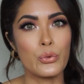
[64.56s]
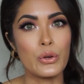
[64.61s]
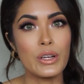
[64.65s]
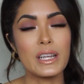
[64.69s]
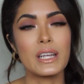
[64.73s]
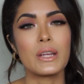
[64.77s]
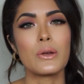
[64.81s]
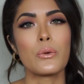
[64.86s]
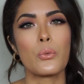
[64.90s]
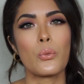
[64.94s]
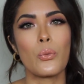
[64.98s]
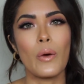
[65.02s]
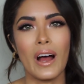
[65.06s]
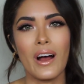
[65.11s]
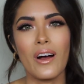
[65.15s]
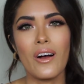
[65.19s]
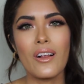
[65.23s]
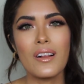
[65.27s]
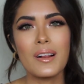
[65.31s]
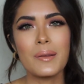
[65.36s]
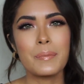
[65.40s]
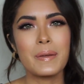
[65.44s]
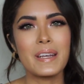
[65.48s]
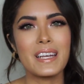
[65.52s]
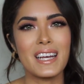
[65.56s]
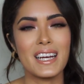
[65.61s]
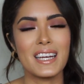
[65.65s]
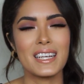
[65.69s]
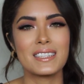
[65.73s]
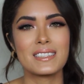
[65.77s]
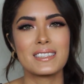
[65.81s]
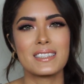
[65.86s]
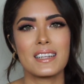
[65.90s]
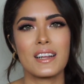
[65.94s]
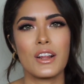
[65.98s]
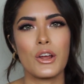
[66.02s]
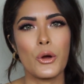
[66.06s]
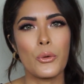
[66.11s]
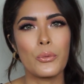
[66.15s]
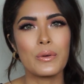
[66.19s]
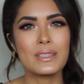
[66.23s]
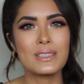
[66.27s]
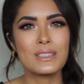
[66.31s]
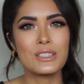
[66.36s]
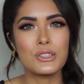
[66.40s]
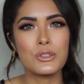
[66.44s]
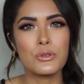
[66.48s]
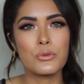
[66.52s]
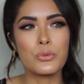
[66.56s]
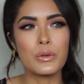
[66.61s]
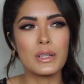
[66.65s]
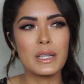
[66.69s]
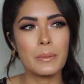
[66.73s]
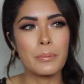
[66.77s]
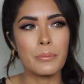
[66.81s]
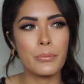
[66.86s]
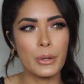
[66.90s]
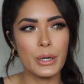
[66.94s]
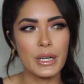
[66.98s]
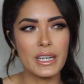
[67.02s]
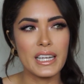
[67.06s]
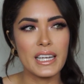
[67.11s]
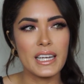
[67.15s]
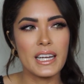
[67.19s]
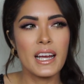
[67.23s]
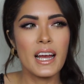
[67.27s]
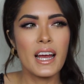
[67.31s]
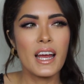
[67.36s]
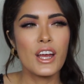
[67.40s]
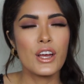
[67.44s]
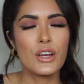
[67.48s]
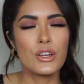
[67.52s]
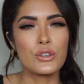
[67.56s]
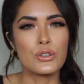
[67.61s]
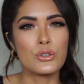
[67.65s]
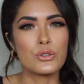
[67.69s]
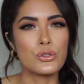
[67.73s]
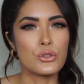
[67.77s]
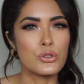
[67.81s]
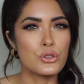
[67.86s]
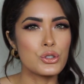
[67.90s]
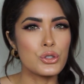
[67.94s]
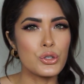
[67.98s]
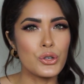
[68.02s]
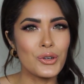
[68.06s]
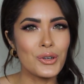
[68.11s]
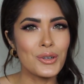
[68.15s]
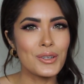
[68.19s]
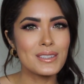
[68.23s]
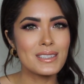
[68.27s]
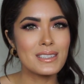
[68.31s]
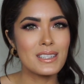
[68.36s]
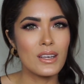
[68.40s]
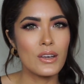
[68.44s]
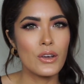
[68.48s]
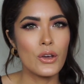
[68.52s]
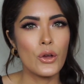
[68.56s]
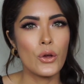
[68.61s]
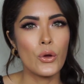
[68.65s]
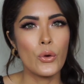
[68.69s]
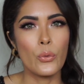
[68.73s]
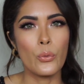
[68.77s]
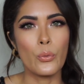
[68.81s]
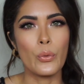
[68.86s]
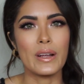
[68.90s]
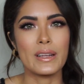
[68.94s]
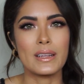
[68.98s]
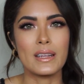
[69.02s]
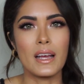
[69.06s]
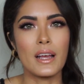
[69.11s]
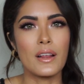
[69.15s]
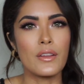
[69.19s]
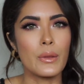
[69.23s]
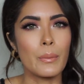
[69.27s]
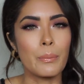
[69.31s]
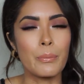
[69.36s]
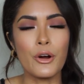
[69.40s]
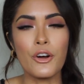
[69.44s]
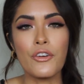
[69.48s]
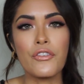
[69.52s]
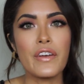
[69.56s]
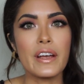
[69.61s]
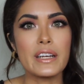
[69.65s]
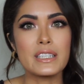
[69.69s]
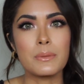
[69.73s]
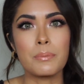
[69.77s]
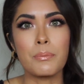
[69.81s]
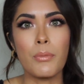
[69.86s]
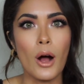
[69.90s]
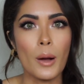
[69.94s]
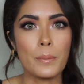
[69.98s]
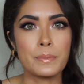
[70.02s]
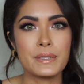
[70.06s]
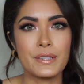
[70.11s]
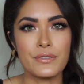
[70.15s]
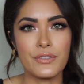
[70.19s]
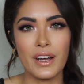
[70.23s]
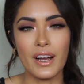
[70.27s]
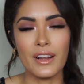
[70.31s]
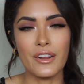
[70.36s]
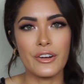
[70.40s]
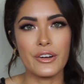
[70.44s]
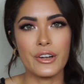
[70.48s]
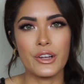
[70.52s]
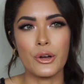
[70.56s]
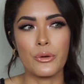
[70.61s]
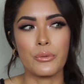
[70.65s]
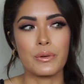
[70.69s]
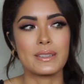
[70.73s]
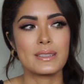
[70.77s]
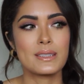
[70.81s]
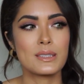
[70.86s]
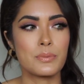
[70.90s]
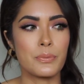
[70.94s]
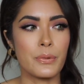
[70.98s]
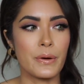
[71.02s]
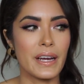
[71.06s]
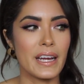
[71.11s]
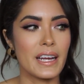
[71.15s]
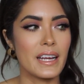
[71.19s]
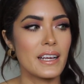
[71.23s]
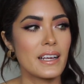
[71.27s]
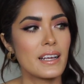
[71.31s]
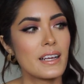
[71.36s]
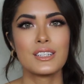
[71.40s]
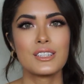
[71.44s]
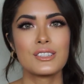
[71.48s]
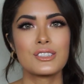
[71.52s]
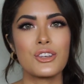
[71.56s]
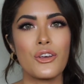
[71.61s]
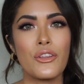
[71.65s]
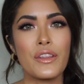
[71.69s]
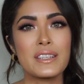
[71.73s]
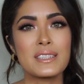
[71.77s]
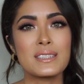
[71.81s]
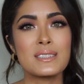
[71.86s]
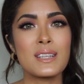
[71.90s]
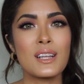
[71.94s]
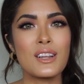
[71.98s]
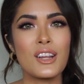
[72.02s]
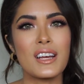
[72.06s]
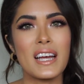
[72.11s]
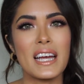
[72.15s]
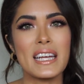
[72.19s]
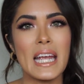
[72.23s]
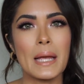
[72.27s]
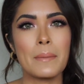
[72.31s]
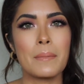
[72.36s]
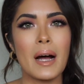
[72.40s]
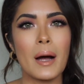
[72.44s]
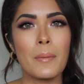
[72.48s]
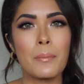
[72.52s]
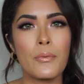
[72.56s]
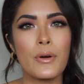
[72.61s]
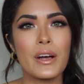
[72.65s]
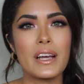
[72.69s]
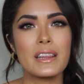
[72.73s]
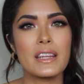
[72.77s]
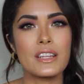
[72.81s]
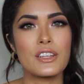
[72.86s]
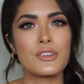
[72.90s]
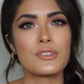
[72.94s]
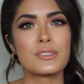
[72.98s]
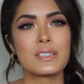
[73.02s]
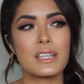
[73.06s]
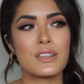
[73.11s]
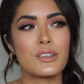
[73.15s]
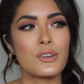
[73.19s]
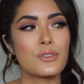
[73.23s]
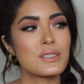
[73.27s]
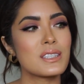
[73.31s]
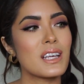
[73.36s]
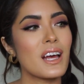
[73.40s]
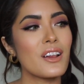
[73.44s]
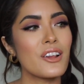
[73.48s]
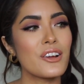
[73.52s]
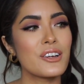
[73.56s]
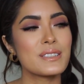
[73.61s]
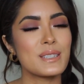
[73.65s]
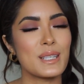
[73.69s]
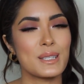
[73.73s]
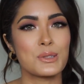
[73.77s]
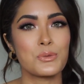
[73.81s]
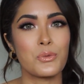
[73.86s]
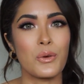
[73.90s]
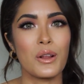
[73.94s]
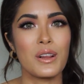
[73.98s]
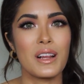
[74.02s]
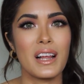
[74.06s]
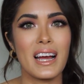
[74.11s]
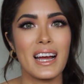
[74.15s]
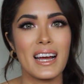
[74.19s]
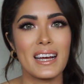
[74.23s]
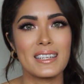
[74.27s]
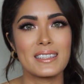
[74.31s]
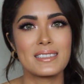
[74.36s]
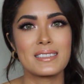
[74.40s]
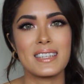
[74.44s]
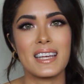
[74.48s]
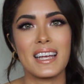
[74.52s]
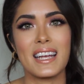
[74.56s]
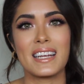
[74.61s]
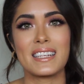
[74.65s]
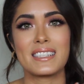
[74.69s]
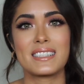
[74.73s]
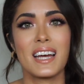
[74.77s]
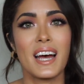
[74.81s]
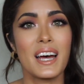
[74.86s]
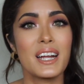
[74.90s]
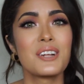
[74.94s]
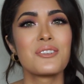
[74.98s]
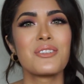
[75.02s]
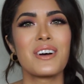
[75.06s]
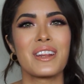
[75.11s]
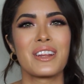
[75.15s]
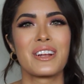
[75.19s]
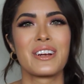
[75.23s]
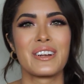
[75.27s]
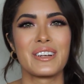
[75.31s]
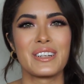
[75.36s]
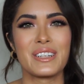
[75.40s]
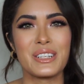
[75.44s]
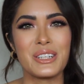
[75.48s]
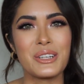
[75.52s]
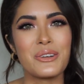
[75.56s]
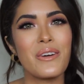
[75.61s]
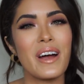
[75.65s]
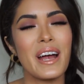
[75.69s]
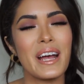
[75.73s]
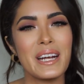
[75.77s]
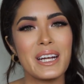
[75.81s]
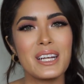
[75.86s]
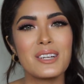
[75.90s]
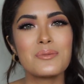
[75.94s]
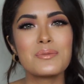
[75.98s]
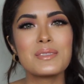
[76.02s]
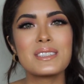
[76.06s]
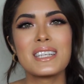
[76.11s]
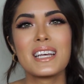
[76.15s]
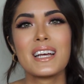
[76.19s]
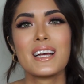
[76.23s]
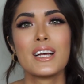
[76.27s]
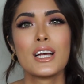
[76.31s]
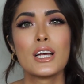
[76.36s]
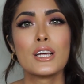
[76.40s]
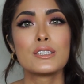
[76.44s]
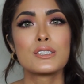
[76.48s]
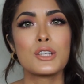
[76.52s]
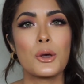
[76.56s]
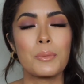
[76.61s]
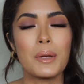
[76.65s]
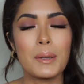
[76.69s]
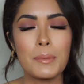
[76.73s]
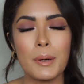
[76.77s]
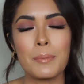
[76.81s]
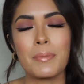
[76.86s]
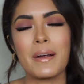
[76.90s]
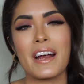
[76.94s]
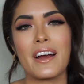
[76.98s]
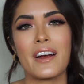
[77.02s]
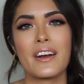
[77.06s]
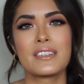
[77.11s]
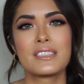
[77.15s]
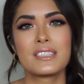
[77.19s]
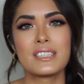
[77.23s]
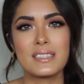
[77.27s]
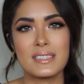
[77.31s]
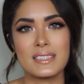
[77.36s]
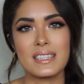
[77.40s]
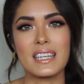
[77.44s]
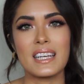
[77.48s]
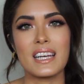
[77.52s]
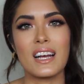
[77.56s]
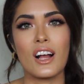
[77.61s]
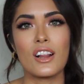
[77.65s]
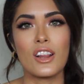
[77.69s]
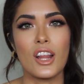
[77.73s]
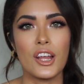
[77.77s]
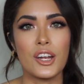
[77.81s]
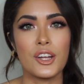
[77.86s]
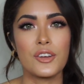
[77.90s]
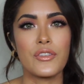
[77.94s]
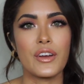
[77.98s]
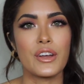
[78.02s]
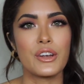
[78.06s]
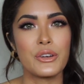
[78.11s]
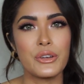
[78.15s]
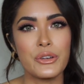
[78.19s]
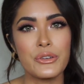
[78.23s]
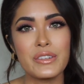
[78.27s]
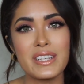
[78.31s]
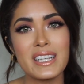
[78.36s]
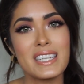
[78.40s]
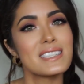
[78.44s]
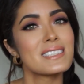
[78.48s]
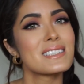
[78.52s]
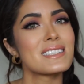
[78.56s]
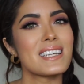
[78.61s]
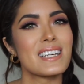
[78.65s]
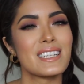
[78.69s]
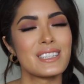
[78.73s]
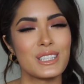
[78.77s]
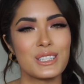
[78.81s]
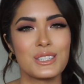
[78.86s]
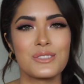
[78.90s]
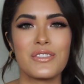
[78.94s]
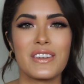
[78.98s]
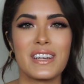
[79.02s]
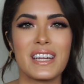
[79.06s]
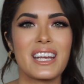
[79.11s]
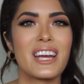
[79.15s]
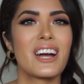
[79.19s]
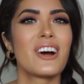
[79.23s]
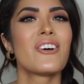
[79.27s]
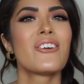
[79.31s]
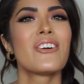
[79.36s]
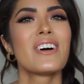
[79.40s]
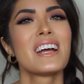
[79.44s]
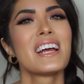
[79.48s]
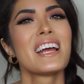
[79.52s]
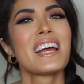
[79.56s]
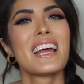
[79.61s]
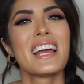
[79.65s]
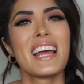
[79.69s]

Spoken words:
really well because they always do really pretty neutrals with the perfect pops of color to go with spring. So this is the look I came up with using those colors, as well as a ton of other new items. So be prepared to see a lot of newness in this video.